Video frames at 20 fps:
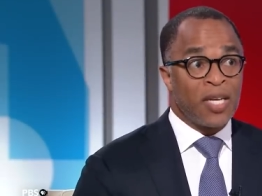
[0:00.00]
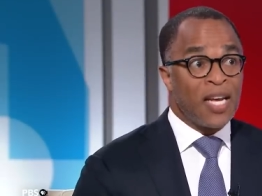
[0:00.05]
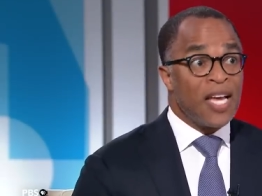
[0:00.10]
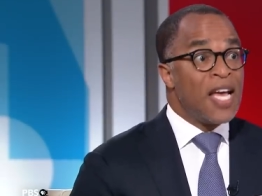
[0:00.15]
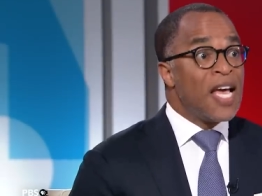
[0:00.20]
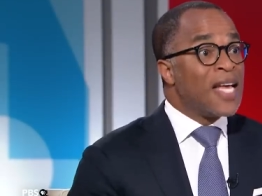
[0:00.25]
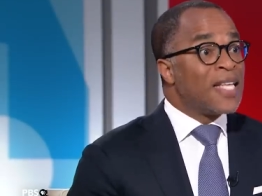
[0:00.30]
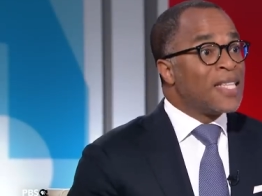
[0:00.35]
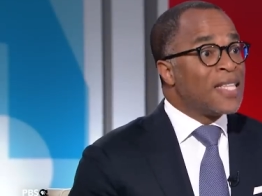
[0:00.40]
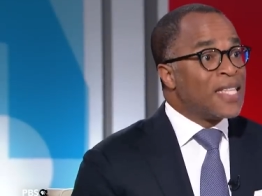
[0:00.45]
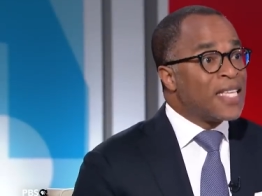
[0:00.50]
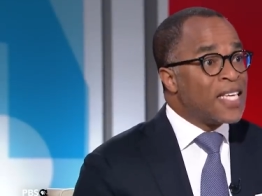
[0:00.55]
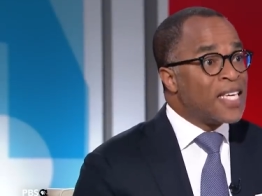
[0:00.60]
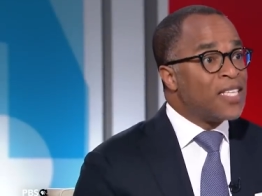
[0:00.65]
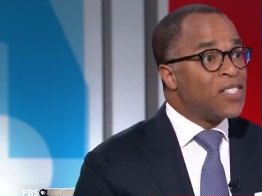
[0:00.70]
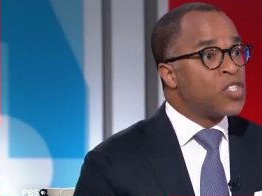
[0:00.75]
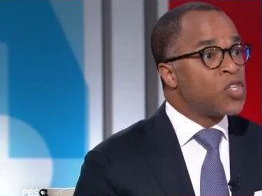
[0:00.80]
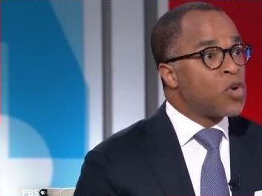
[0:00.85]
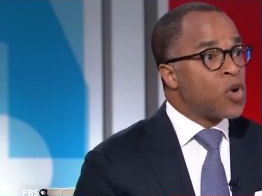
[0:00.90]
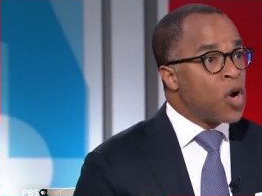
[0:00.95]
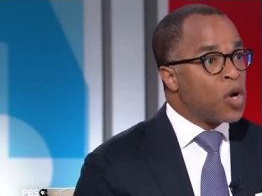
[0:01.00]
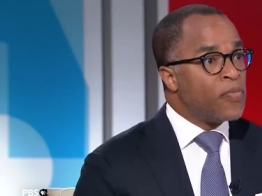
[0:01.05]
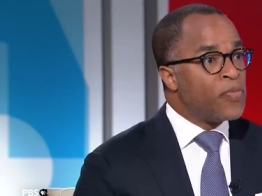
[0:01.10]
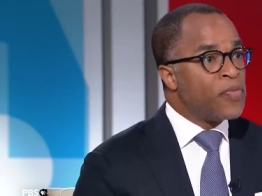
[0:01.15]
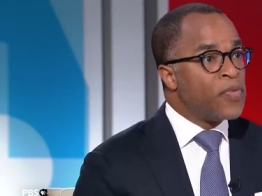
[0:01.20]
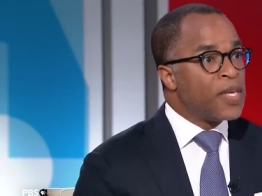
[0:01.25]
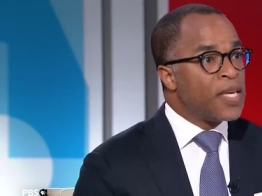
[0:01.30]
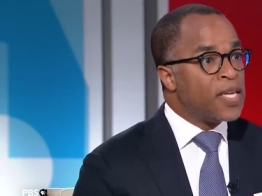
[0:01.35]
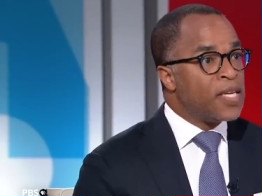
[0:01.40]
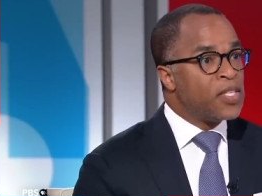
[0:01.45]
contraception. These yeah. are
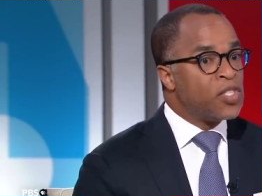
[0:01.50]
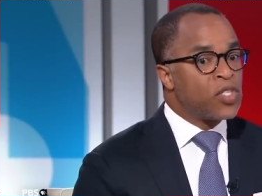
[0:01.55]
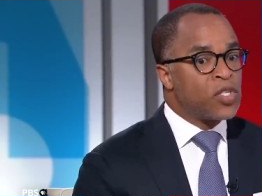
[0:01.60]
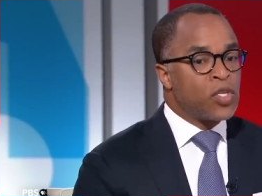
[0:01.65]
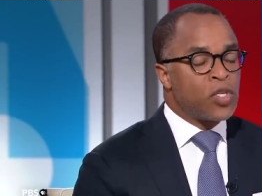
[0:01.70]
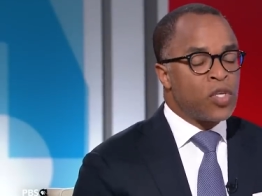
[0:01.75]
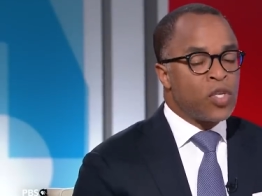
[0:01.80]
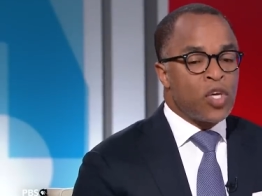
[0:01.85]
these.